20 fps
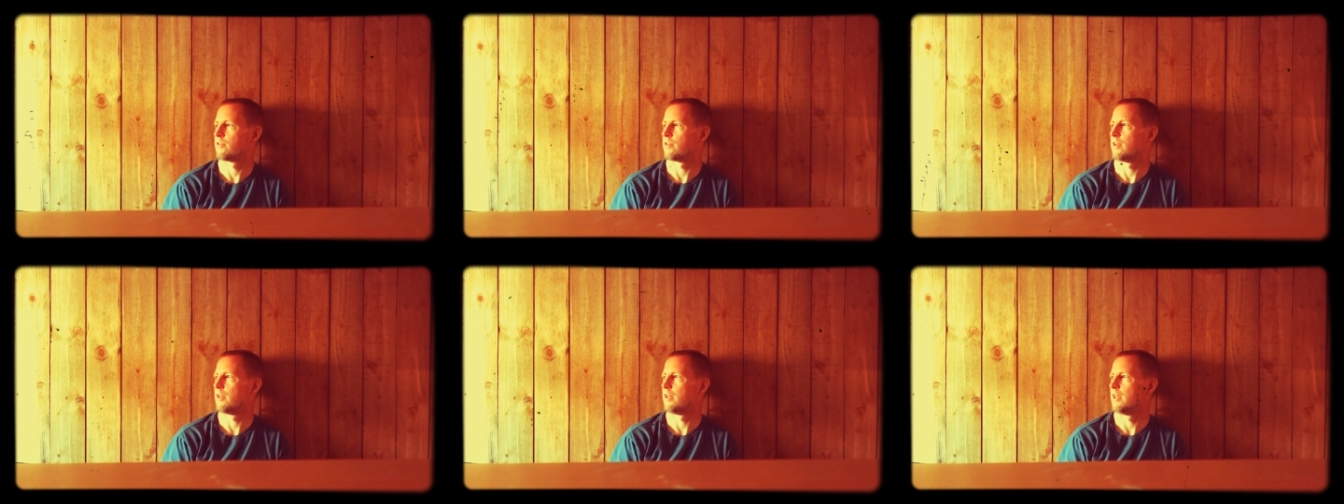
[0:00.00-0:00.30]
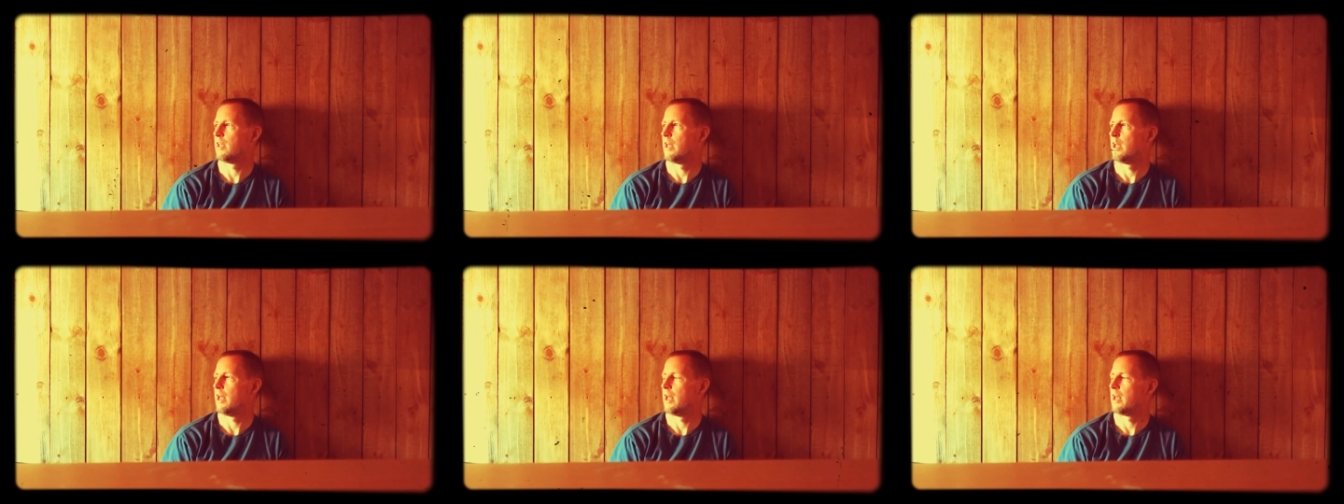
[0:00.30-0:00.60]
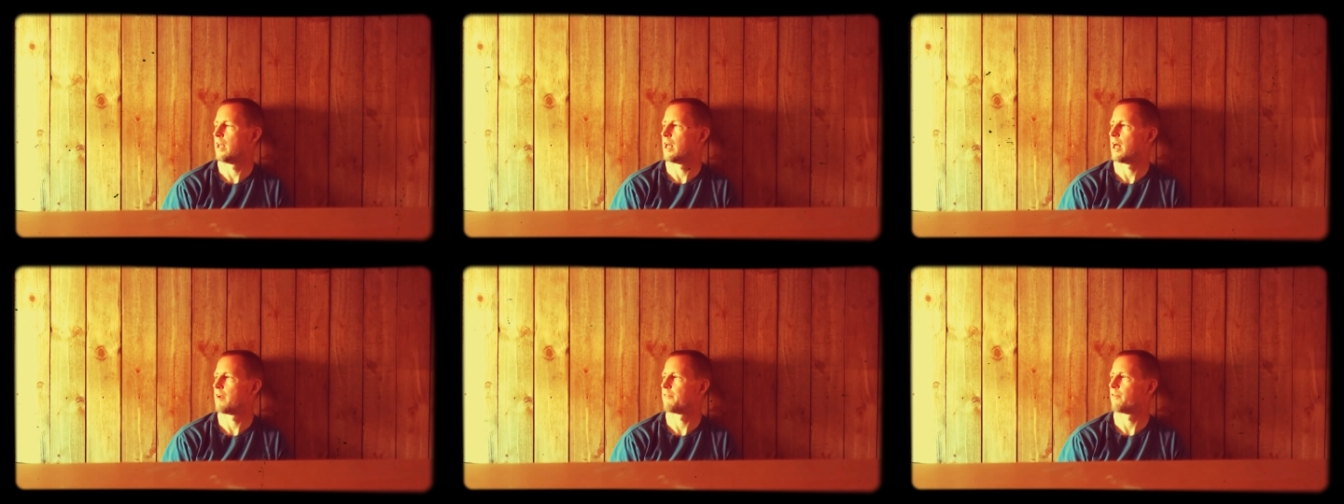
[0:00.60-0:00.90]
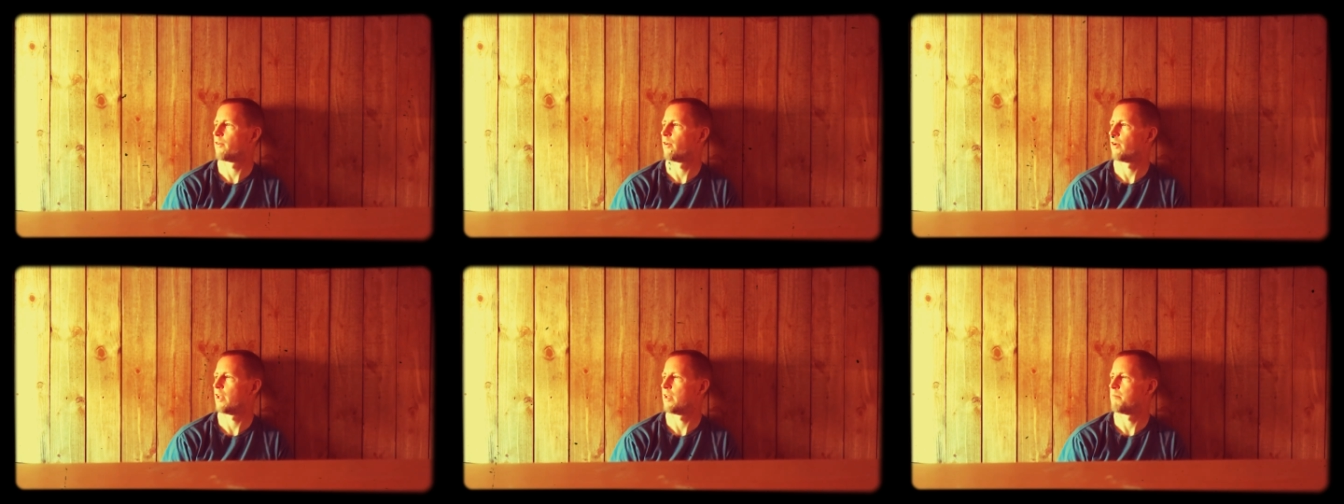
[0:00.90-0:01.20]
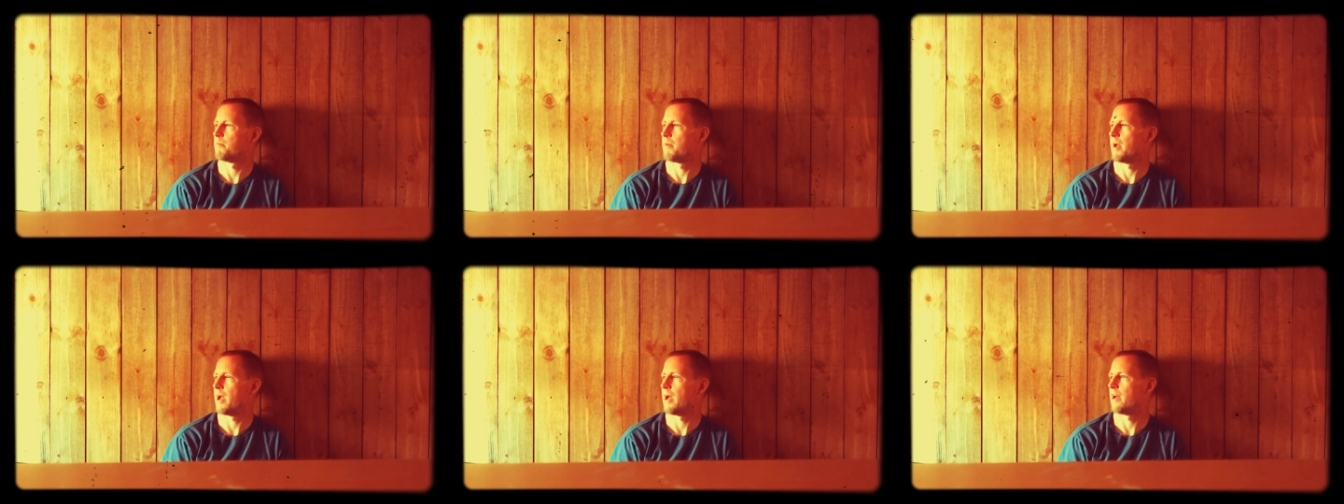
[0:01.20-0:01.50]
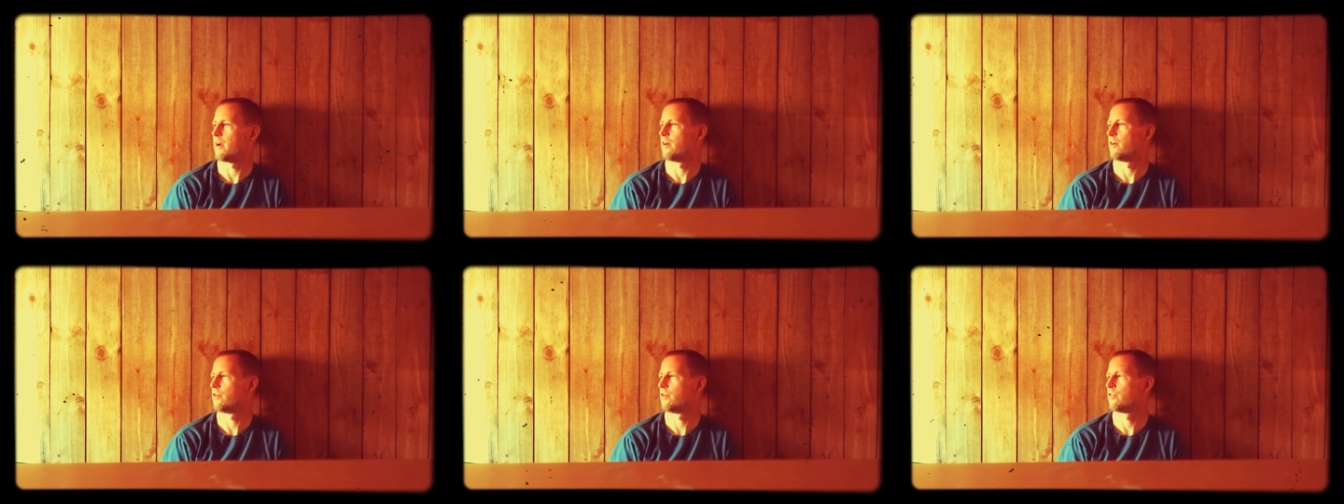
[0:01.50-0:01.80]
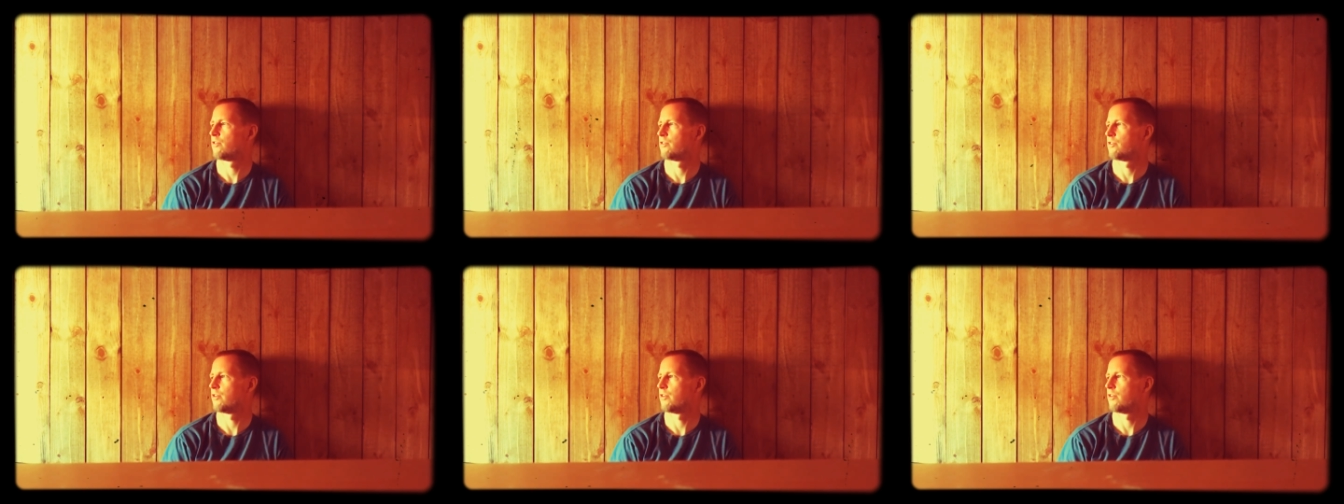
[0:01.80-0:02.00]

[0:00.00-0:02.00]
and none of it really matters.